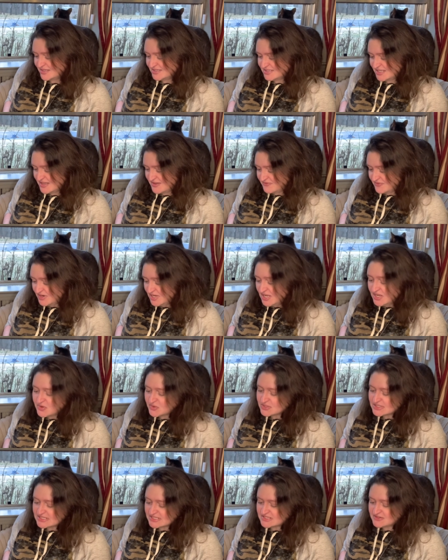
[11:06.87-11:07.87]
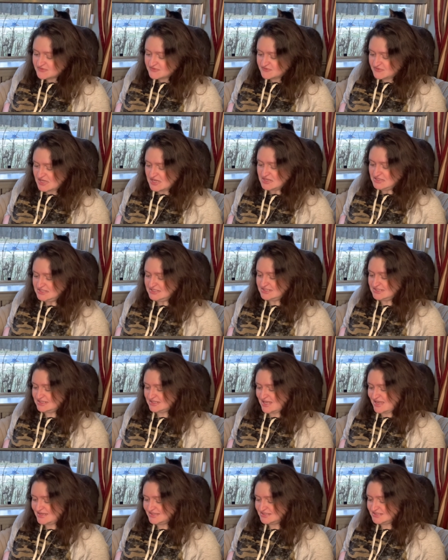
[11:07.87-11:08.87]
Tiffany Quilted Felt
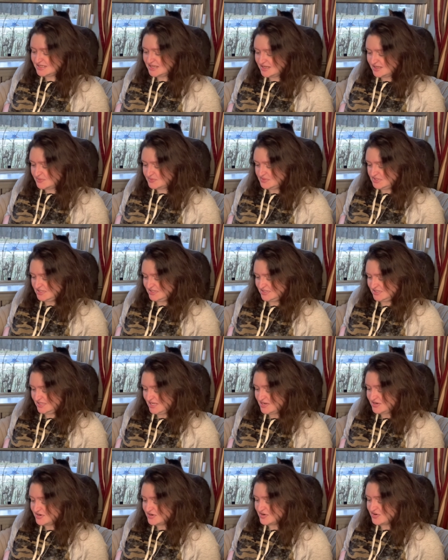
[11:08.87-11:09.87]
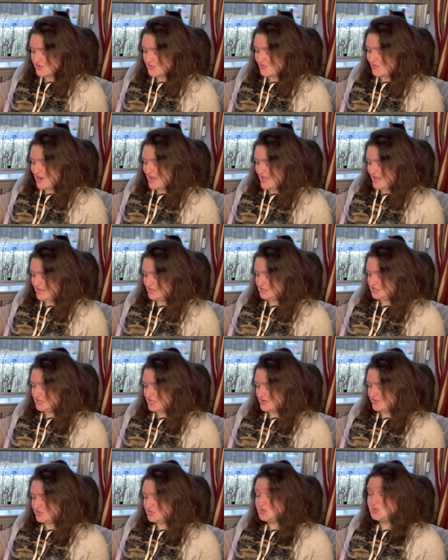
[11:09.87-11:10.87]
Lace Up Sneaker Wedge.
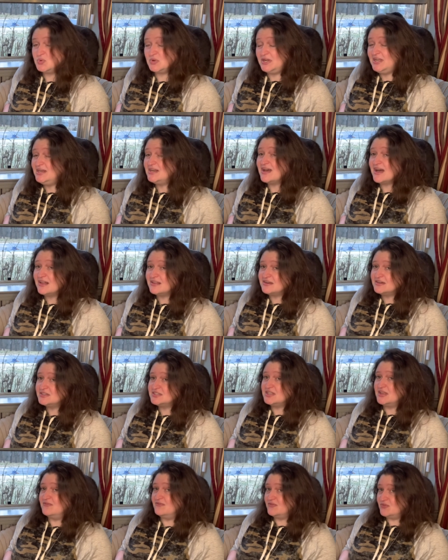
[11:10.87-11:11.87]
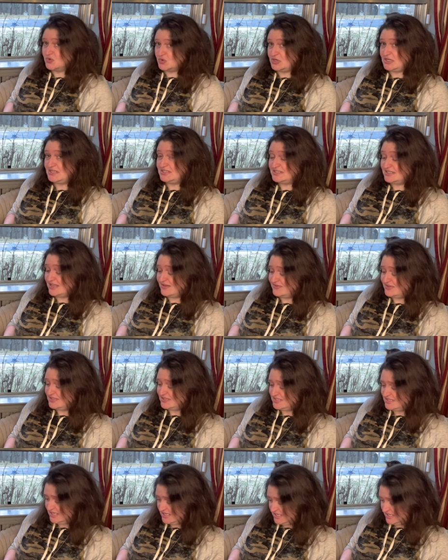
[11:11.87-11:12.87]
They were
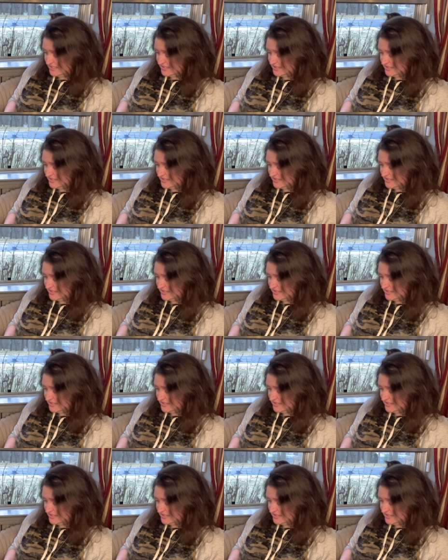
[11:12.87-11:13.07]
$20.47.